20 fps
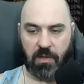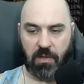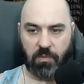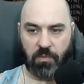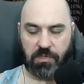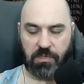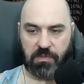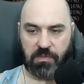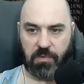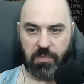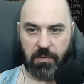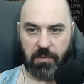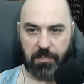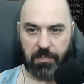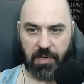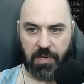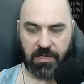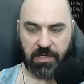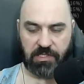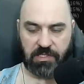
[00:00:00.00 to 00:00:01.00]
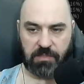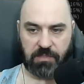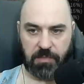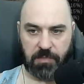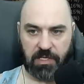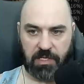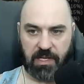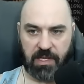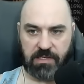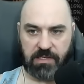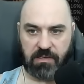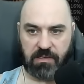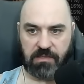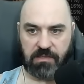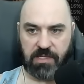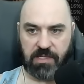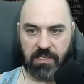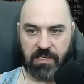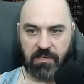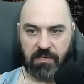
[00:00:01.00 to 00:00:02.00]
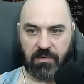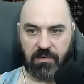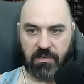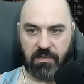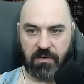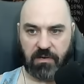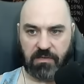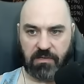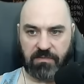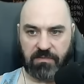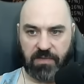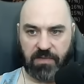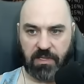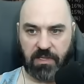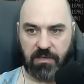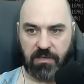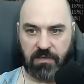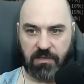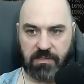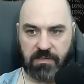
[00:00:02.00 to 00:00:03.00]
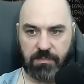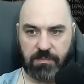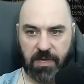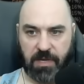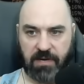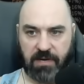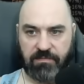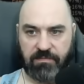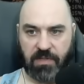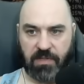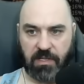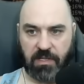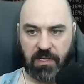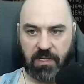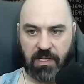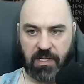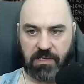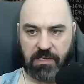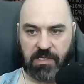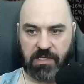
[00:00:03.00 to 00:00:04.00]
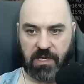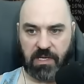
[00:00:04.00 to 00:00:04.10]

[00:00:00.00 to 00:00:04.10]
We do want Punishment as our secondary curse ball, Smite, Ball, Haste,